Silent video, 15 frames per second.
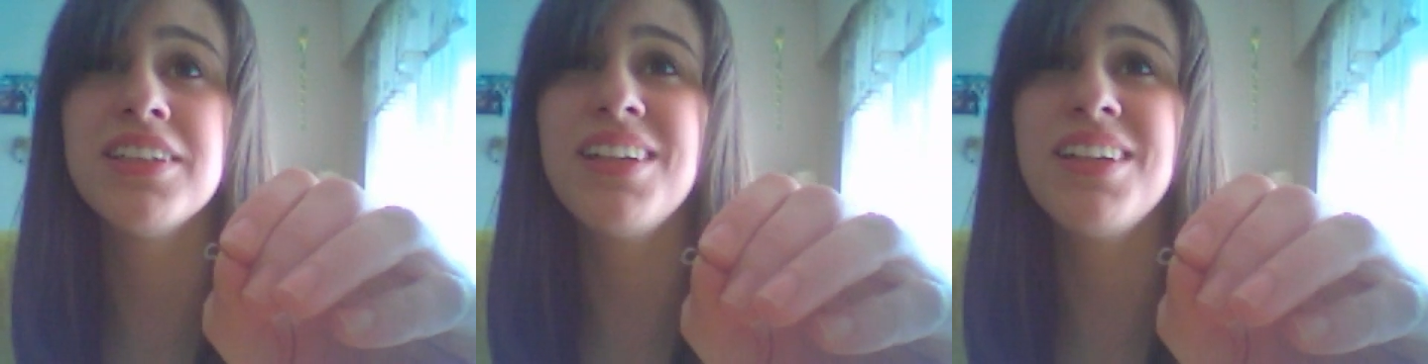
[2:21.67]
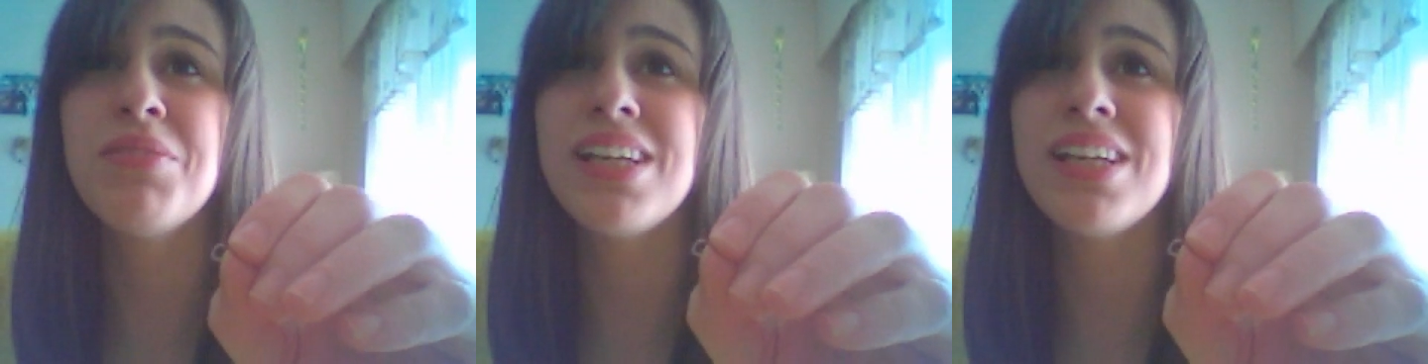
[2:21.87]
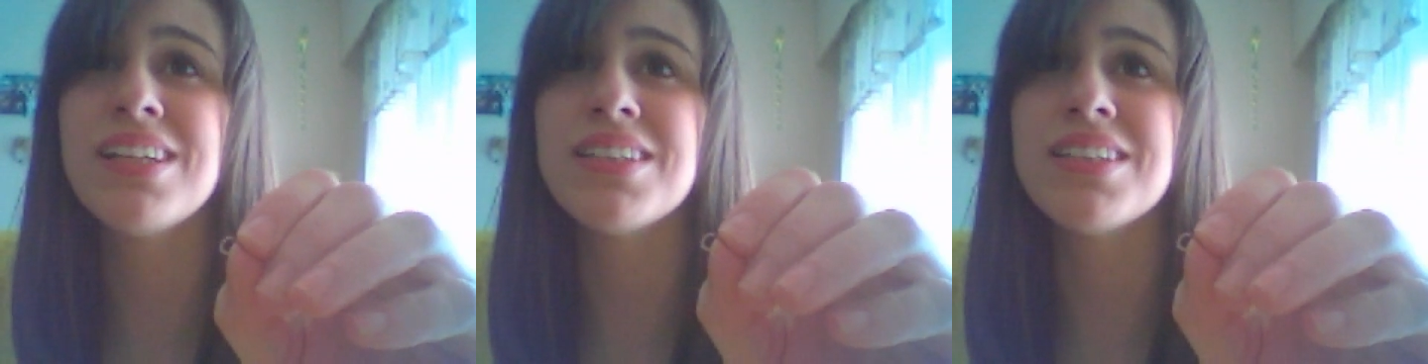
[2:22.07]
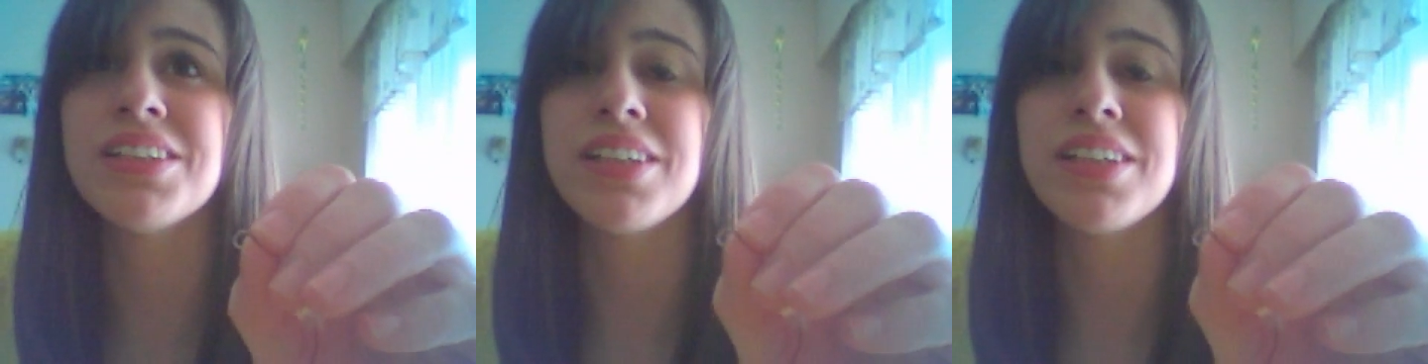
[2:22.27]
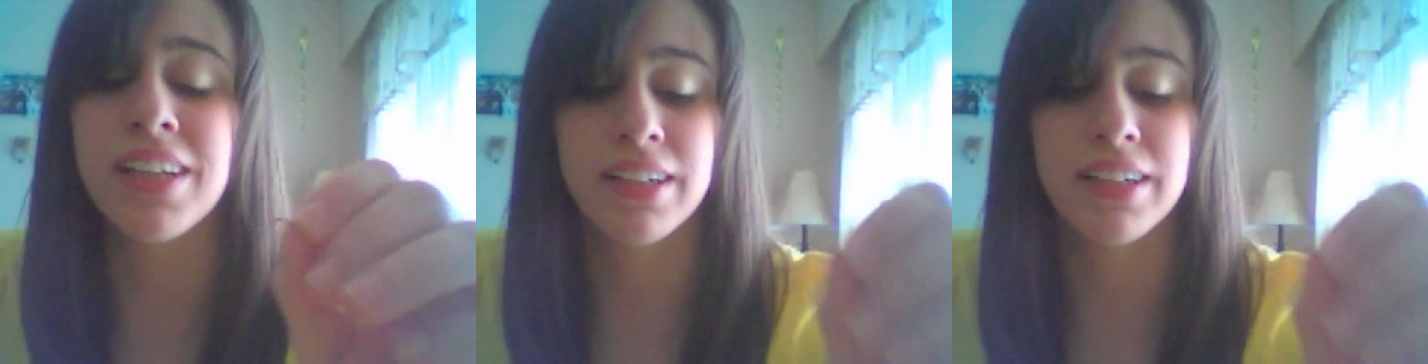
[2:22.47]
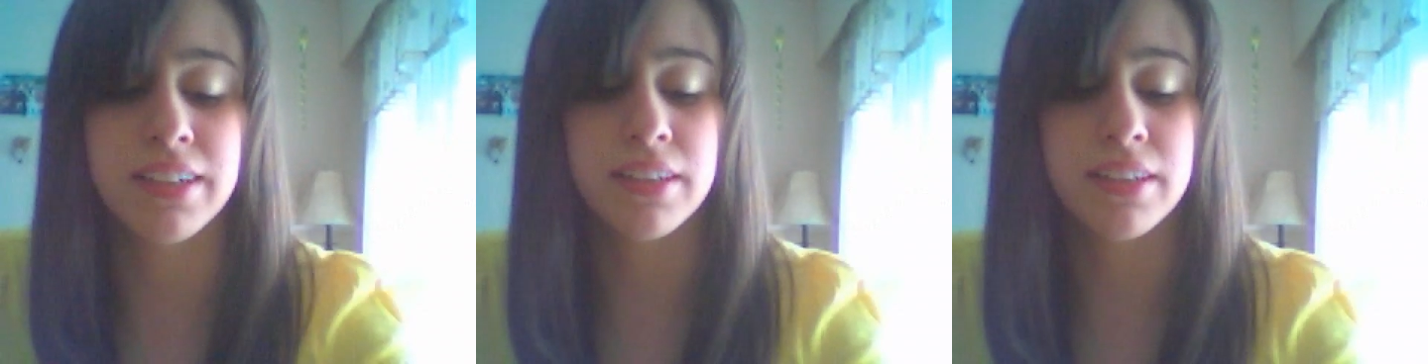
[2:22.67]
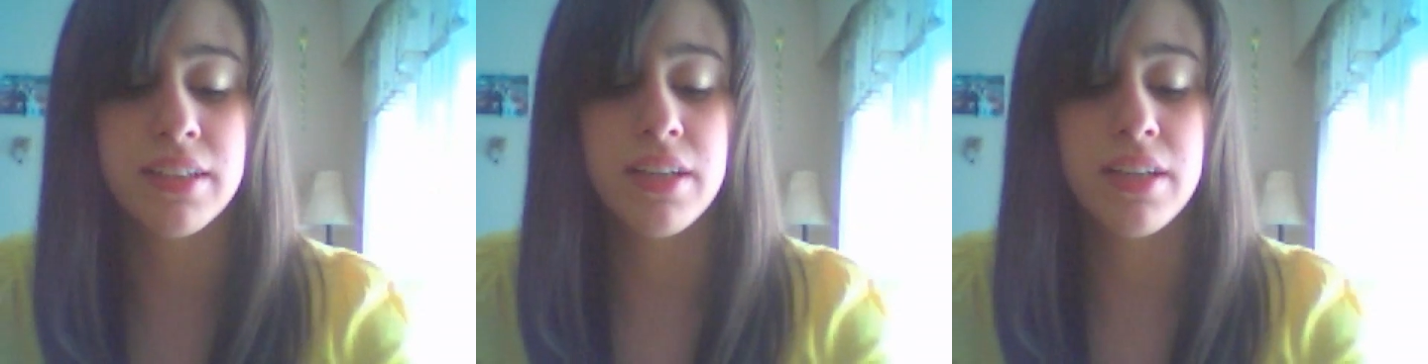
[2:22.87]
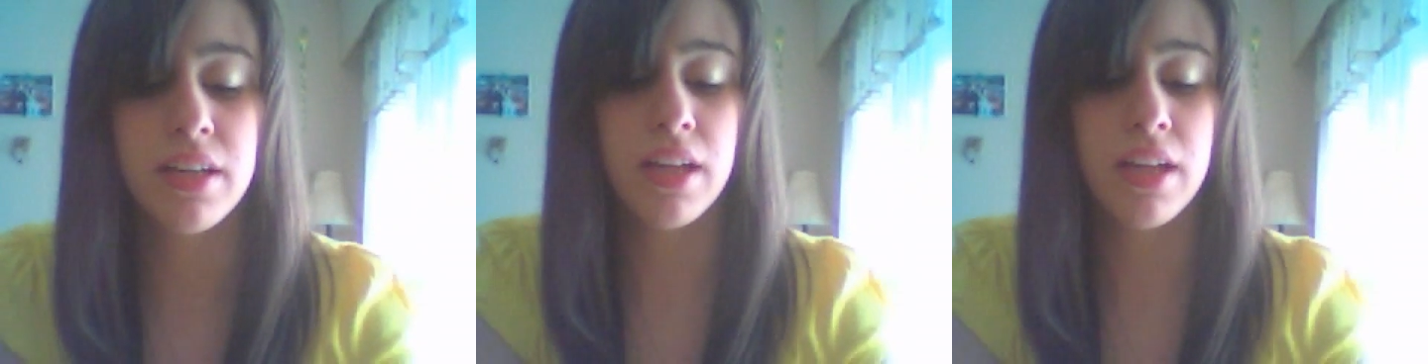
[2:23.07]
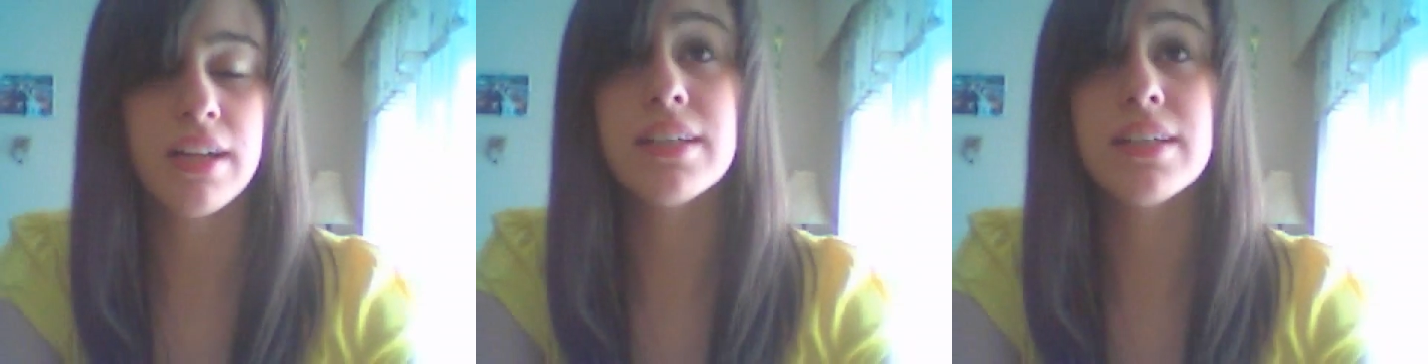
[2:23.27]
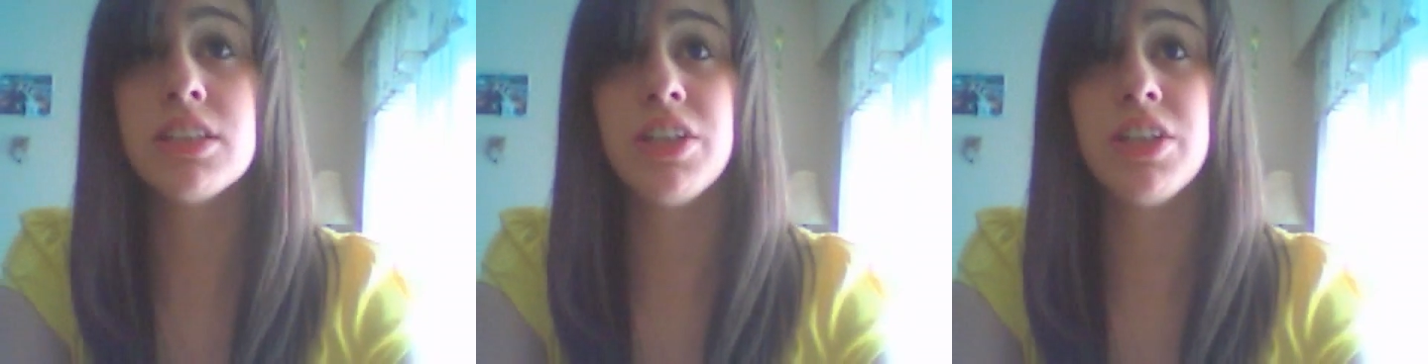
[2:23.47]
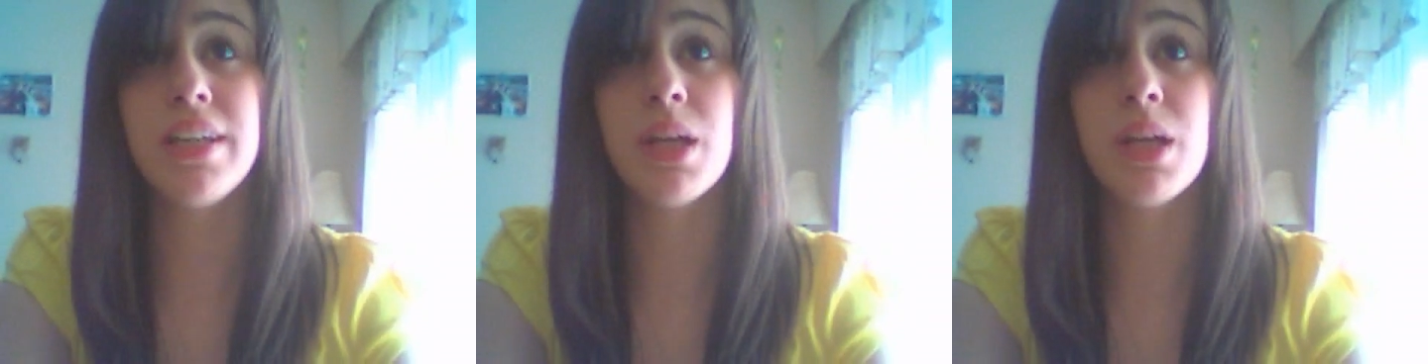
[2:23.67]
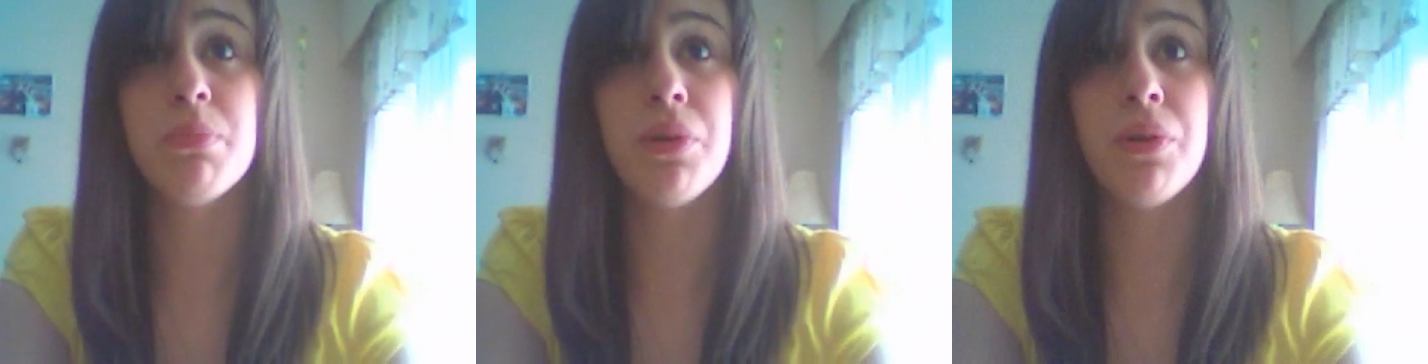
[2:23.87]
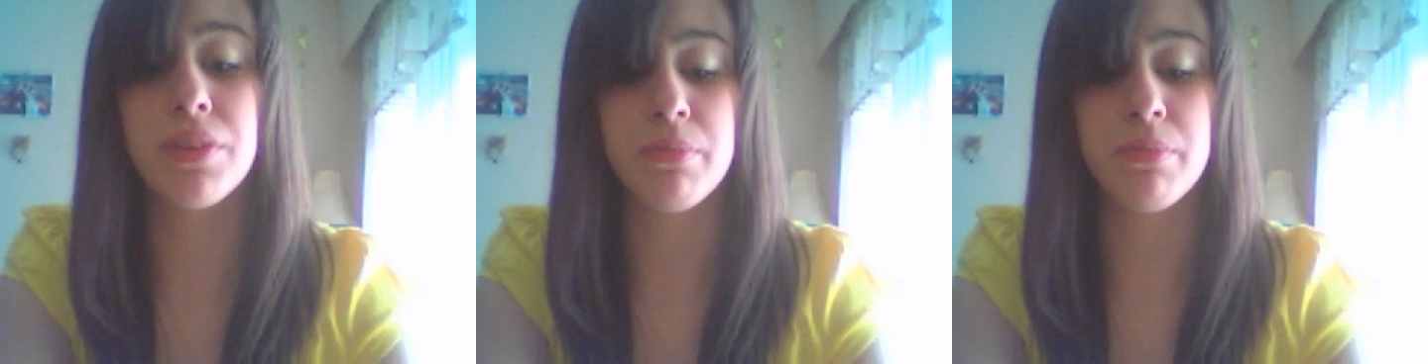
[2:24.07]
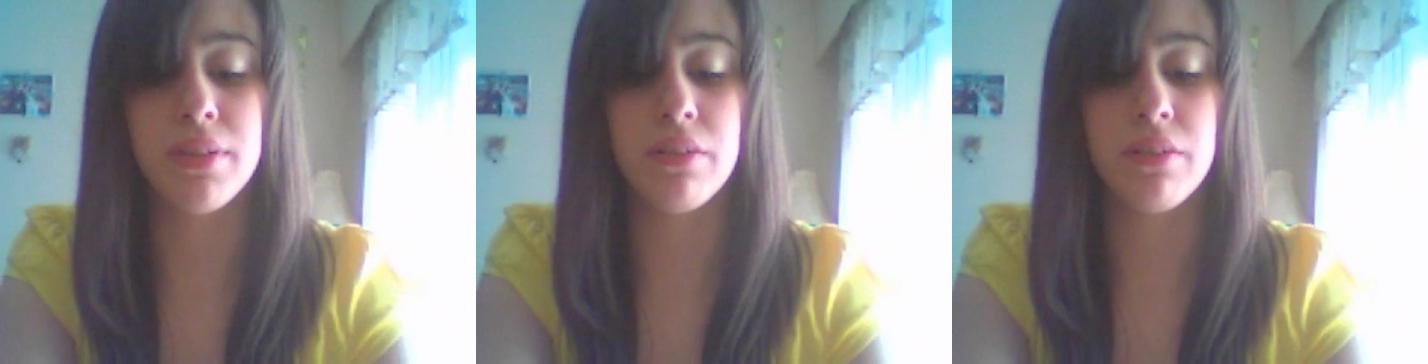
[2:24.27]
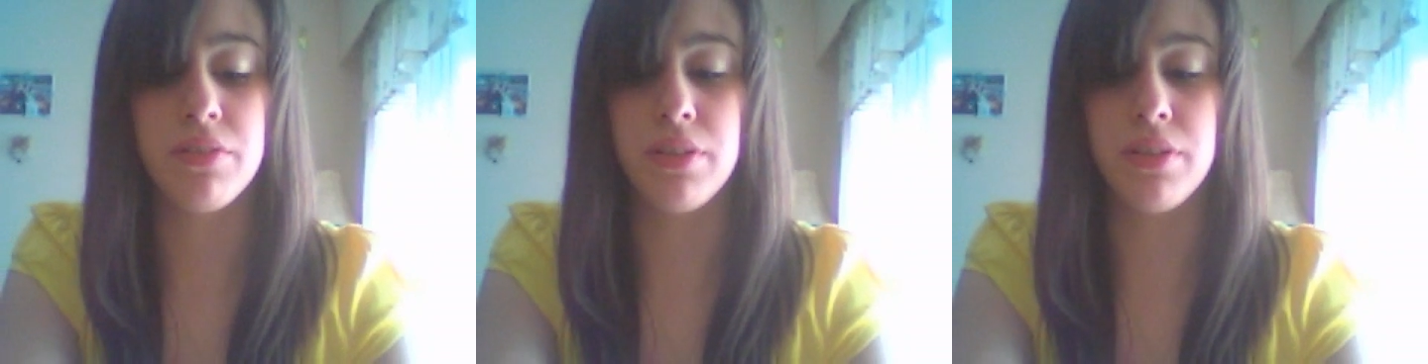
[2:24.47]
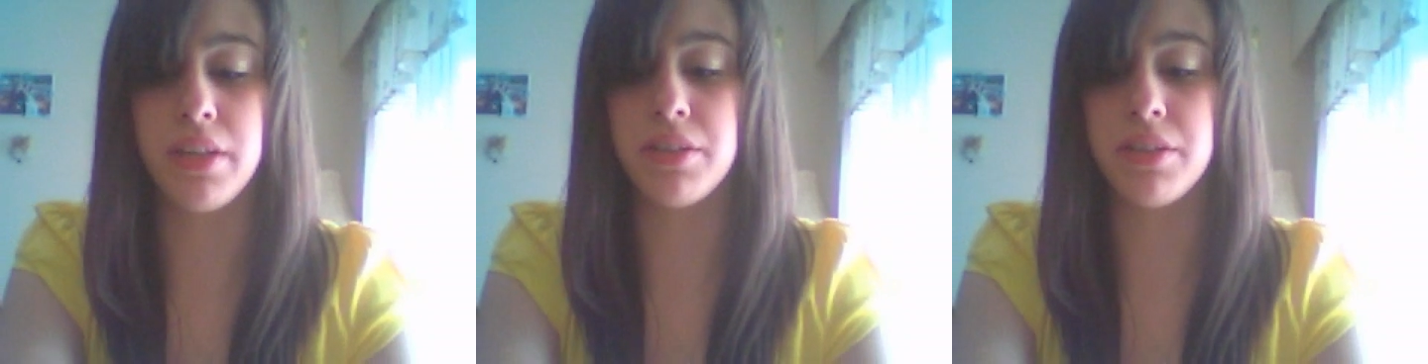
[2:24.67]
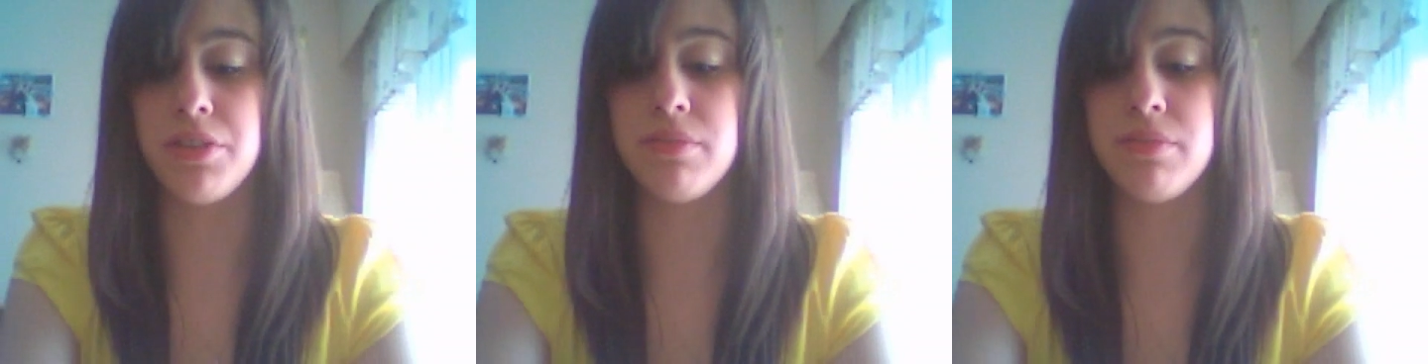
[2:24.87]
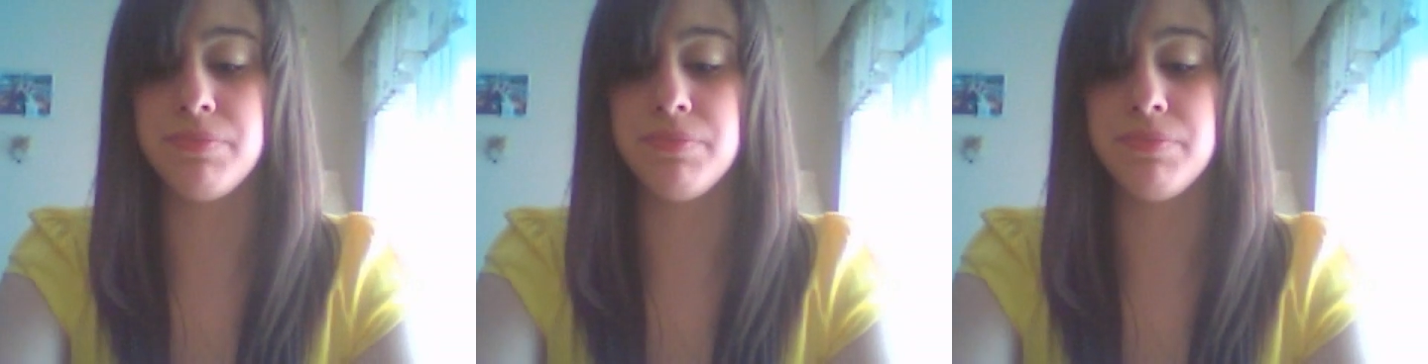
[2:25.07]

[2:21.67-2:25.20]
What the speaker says: a little bit easier to get in. I'll show you how to get both of them in if you need to.